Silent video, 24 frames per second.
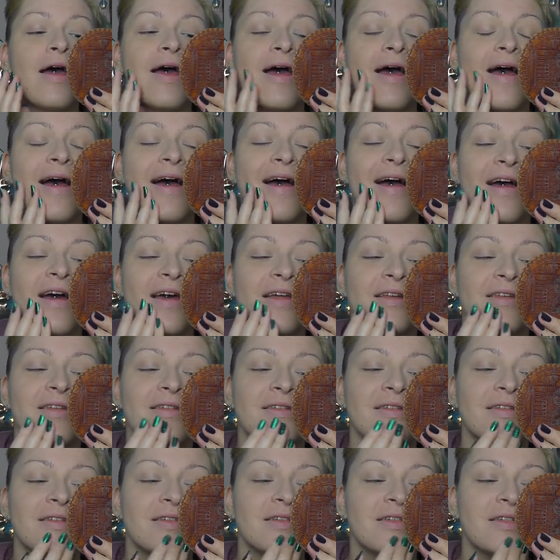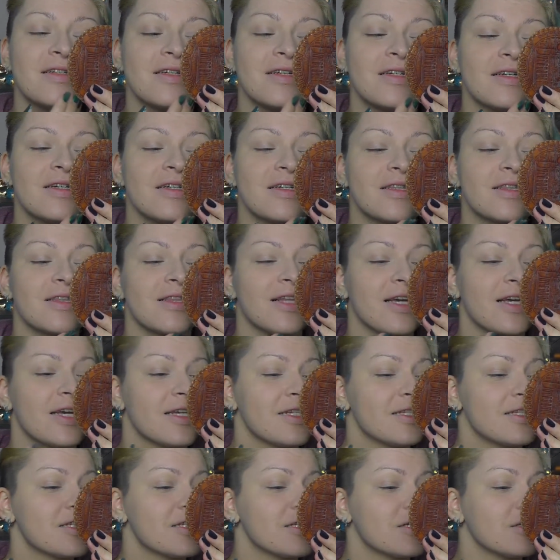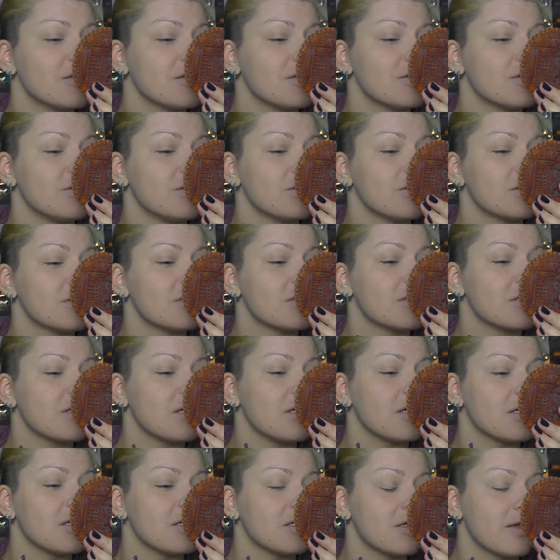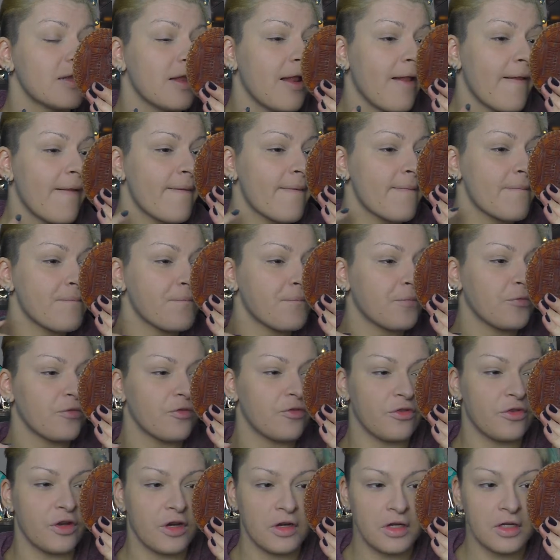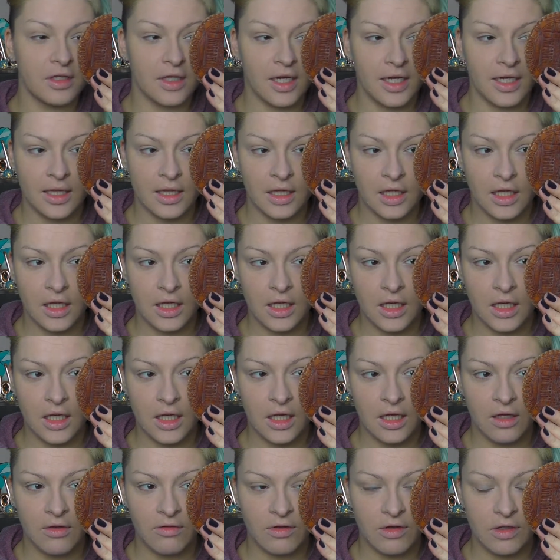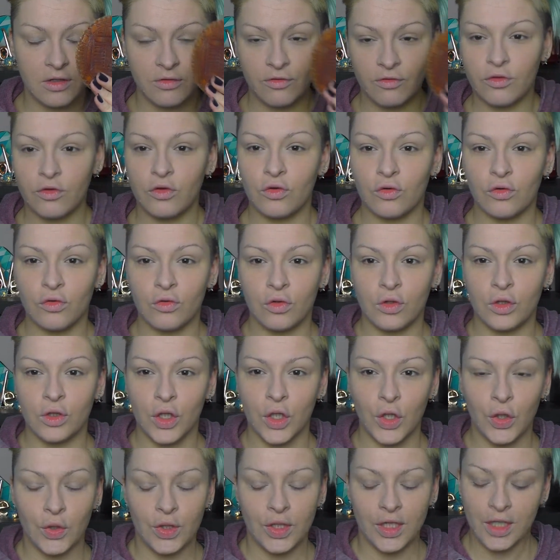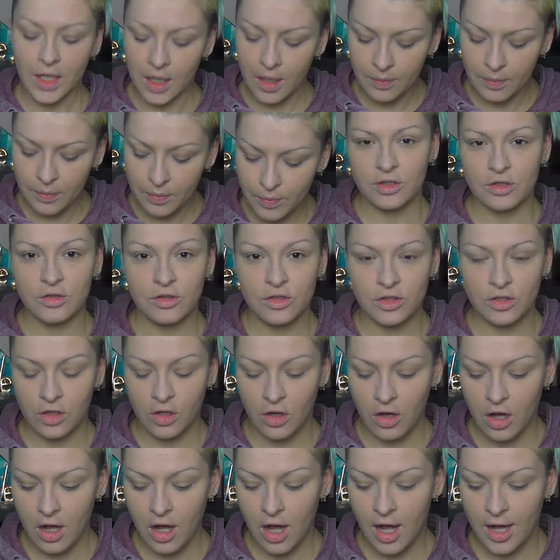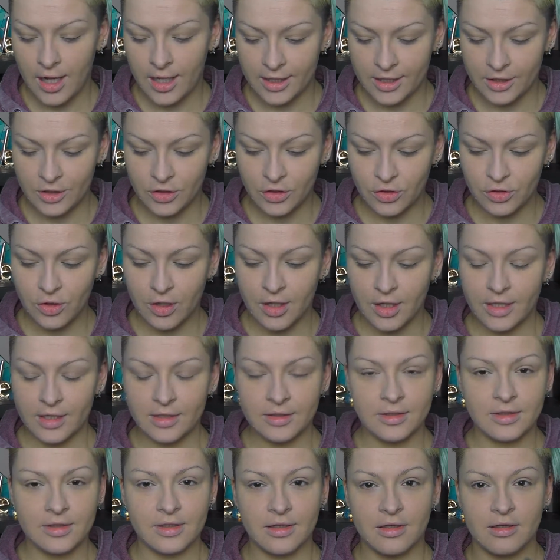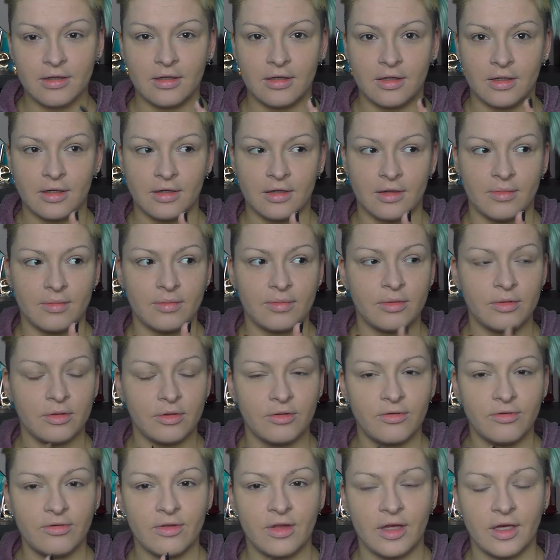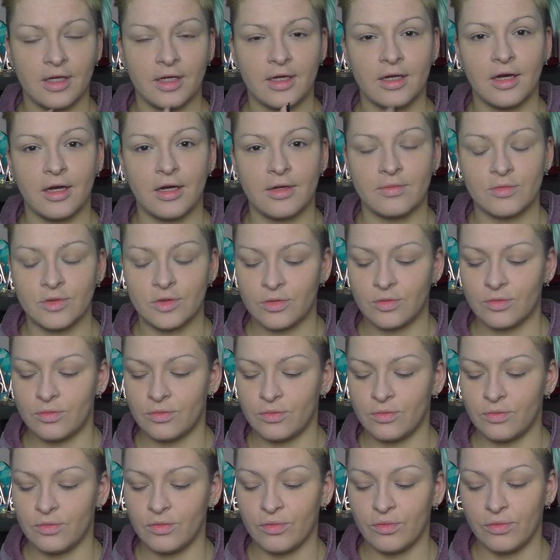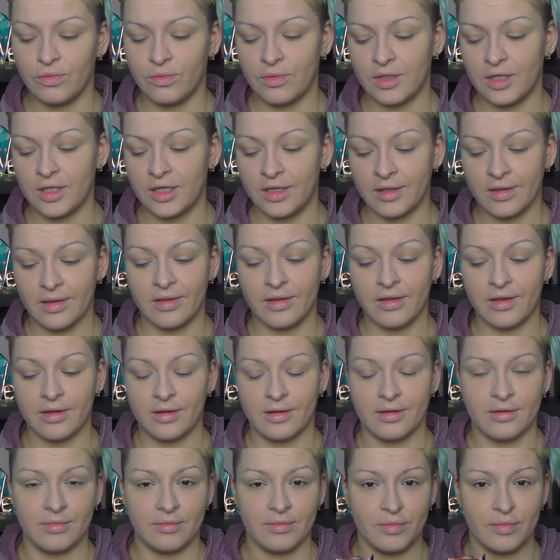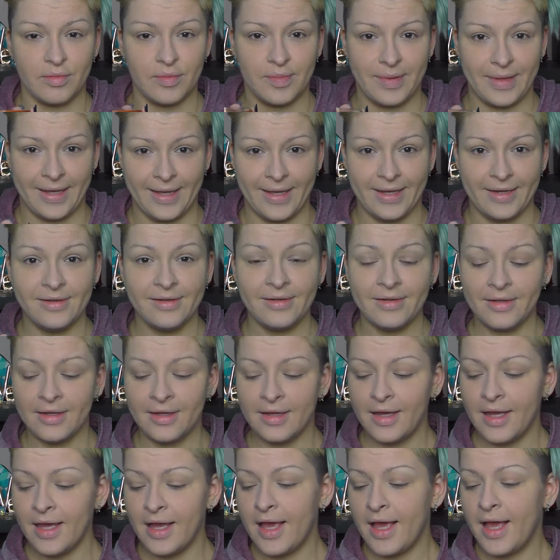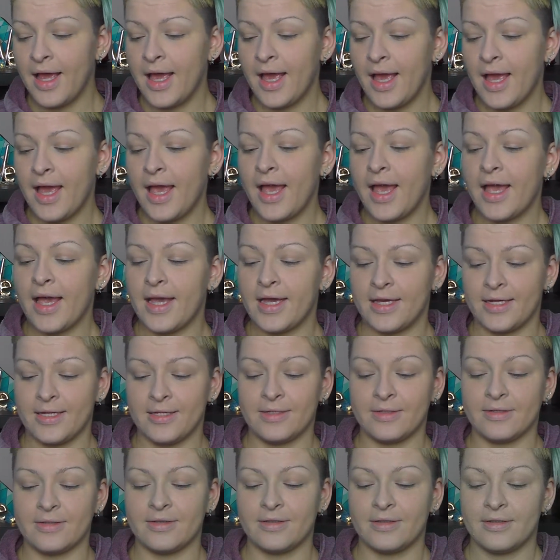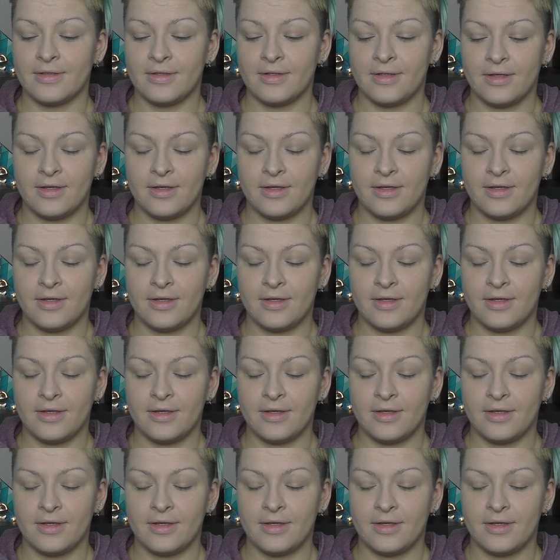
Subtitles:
and it lays on your skin very lightly, even if you load it up. As you saw, I tried the poof that comes in the pan, and